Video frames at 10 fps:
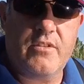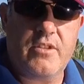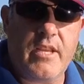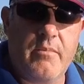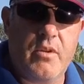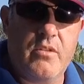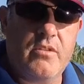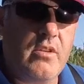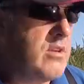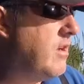
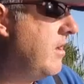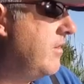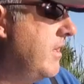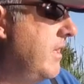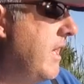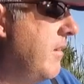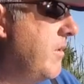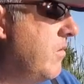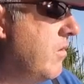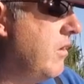skimmers that
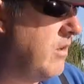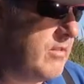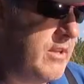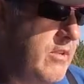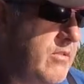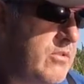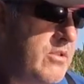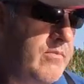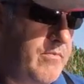inhabit all along the Ouse.